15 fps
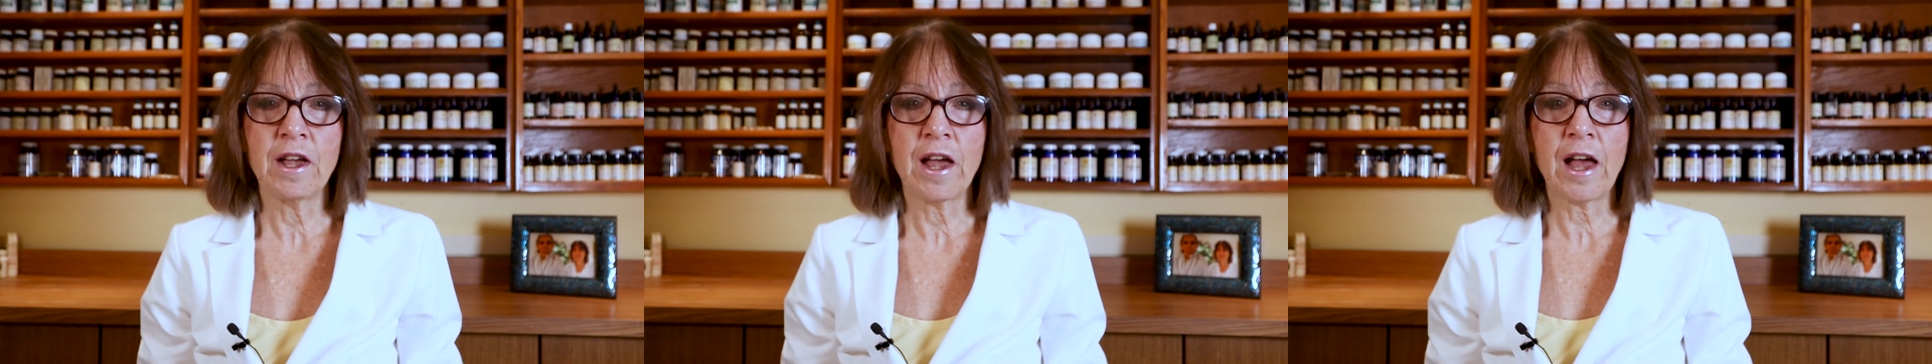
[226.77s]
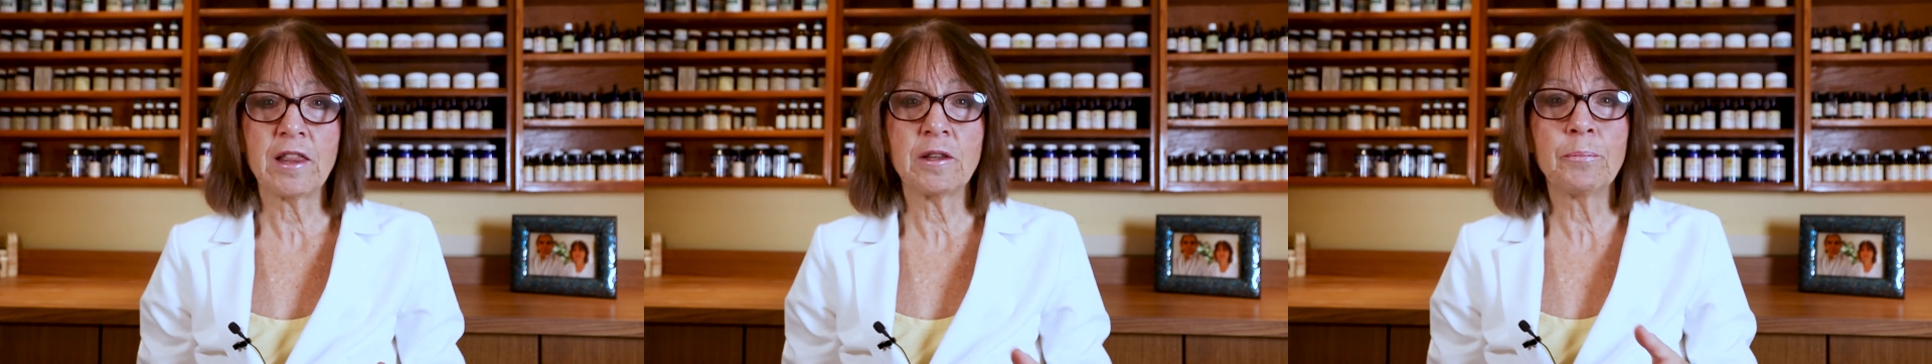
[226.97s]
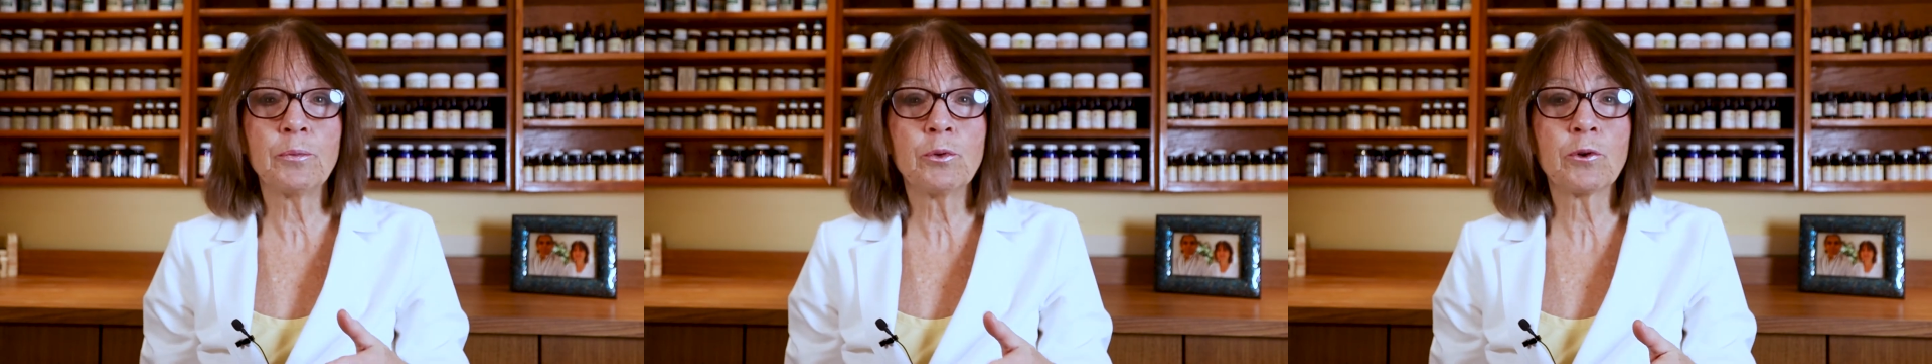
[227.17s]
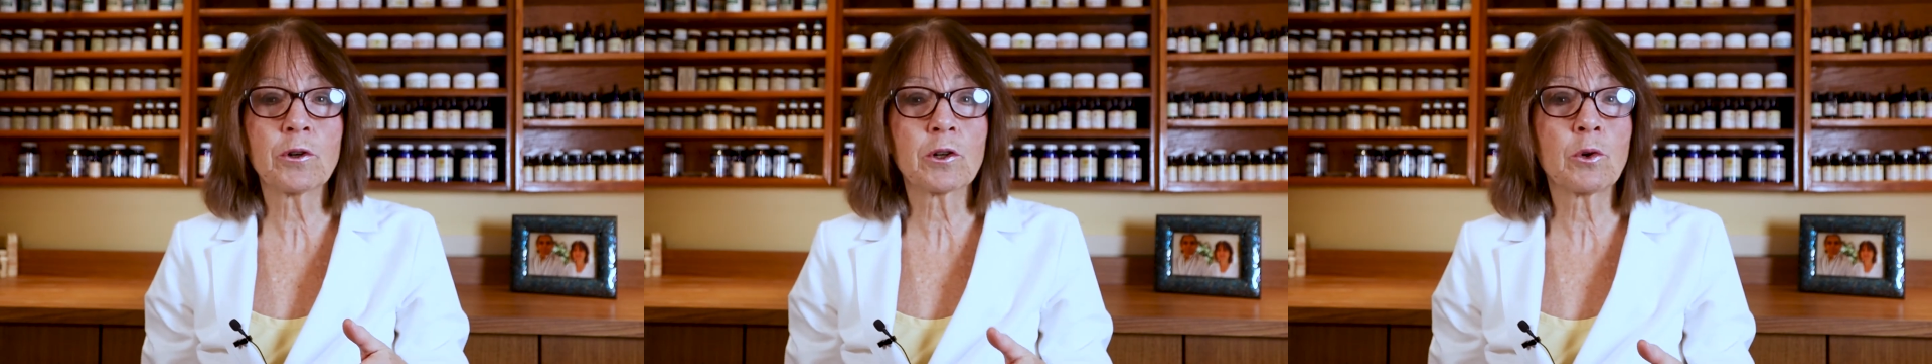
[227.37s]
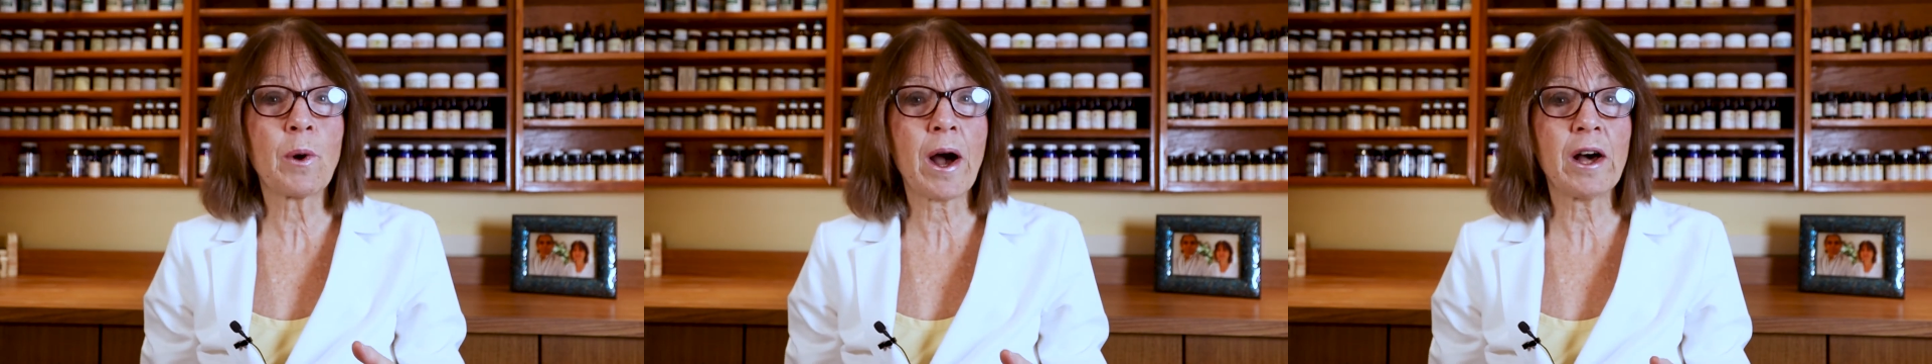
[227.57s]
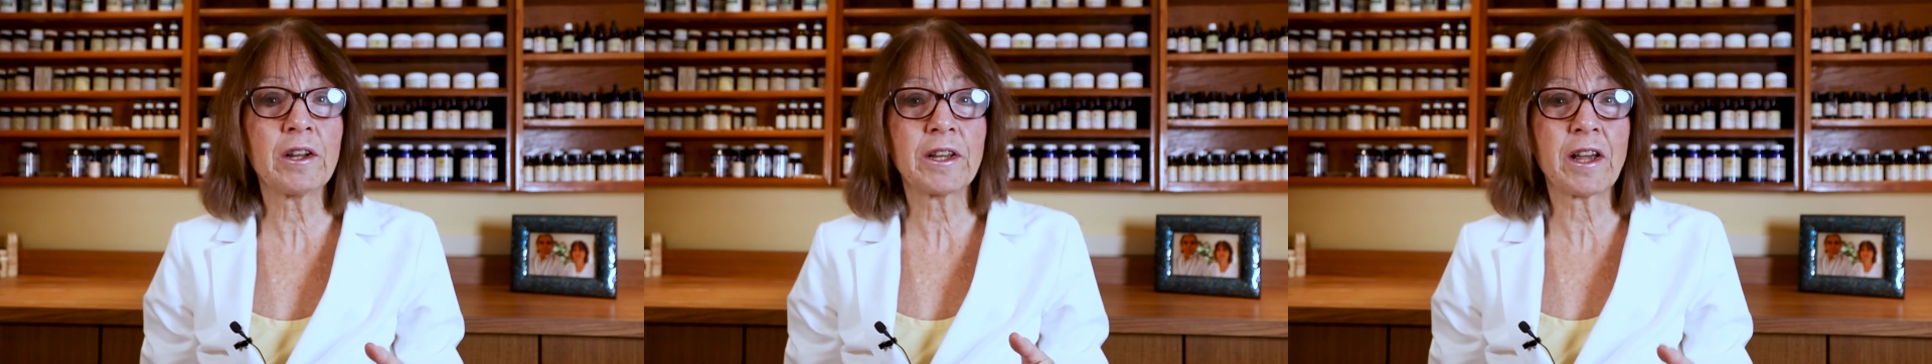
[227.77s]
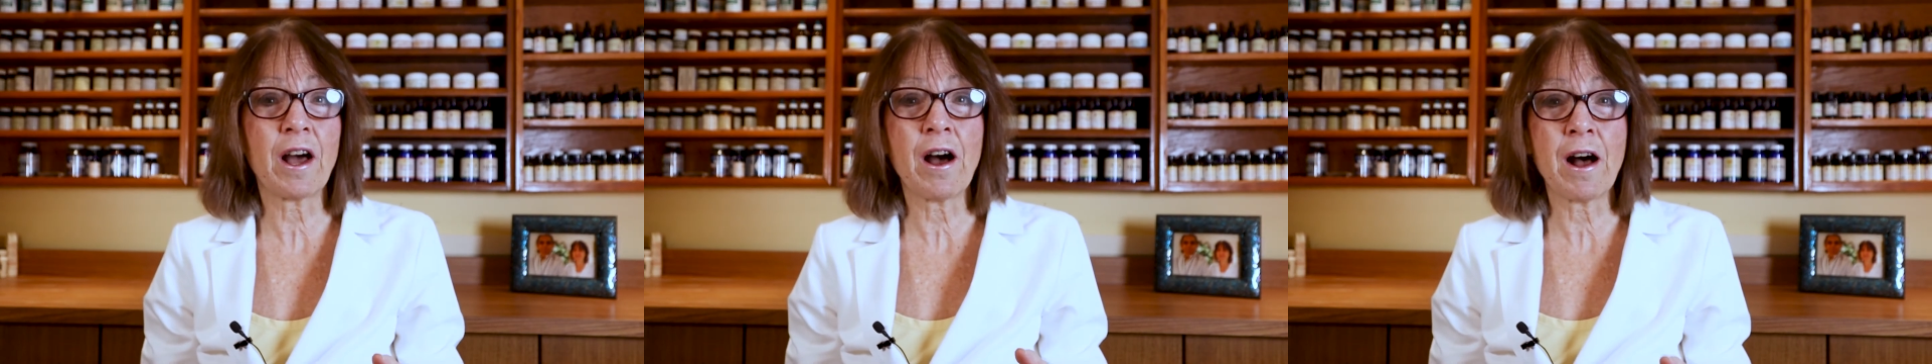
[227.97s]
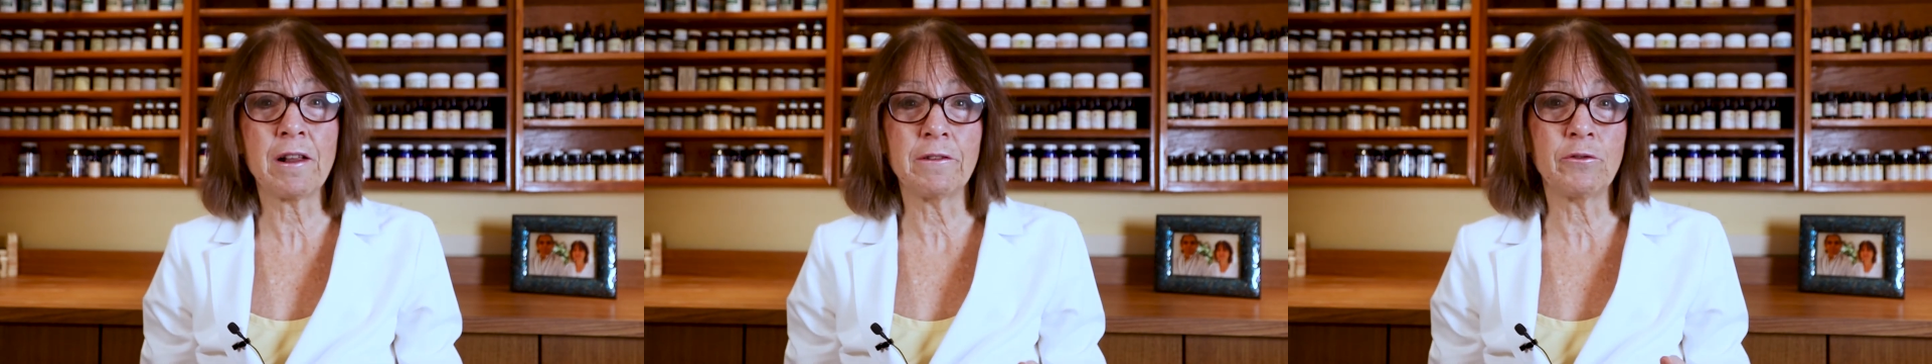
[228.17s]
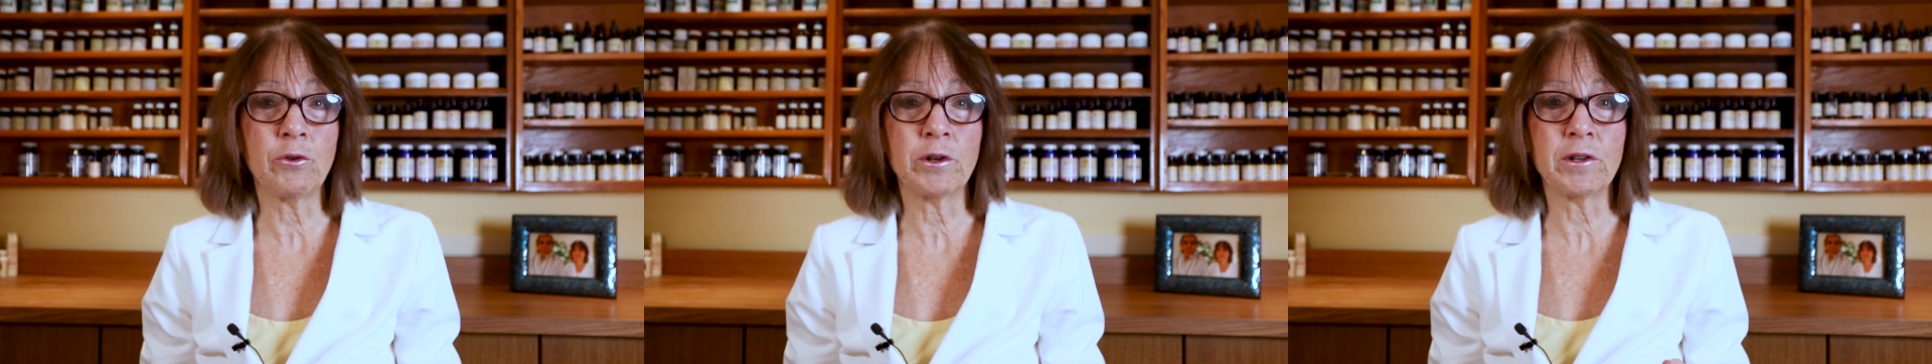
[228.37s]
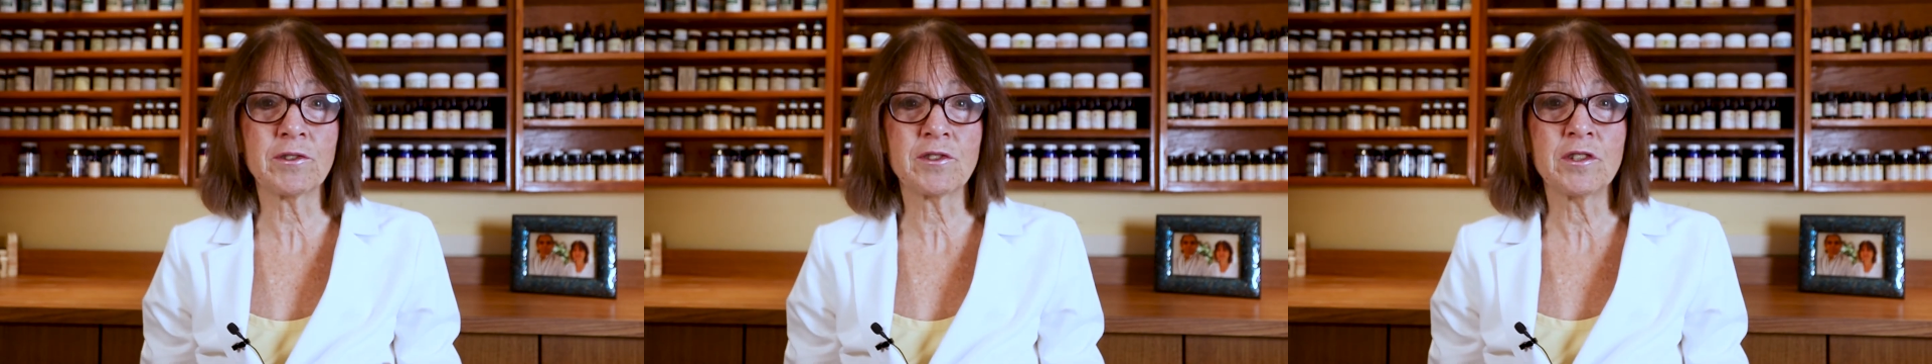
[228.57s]
and the poor quality olive
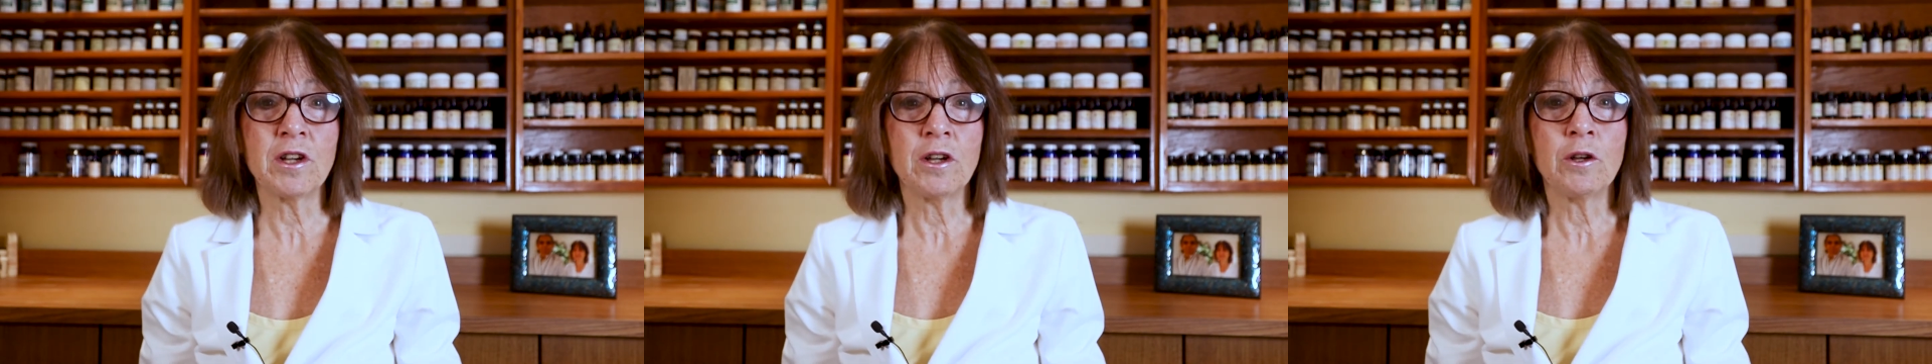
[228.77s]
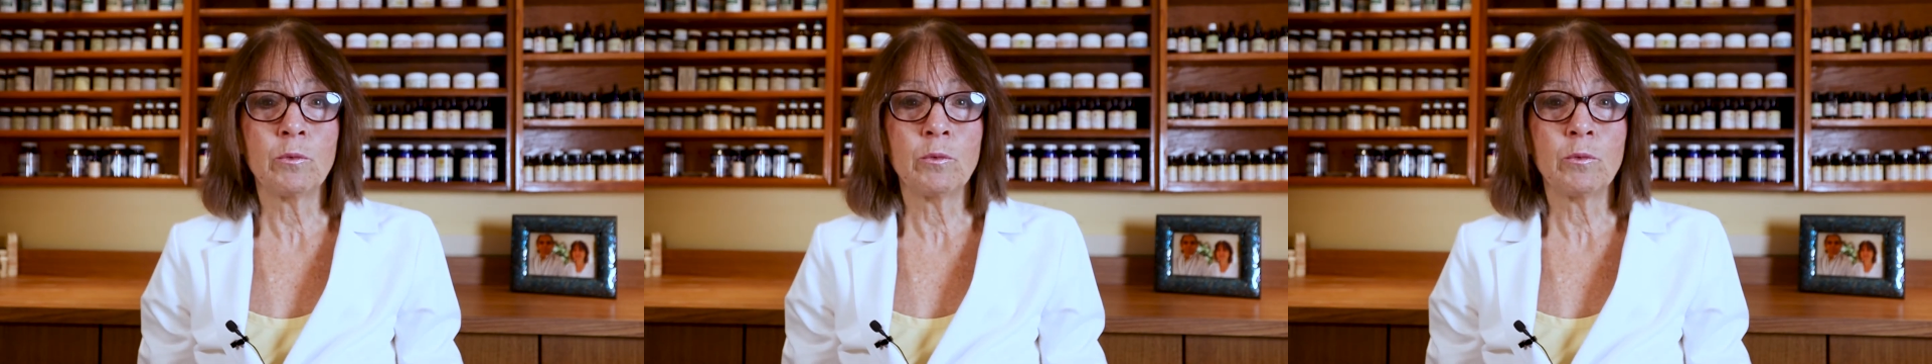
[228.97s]
oils,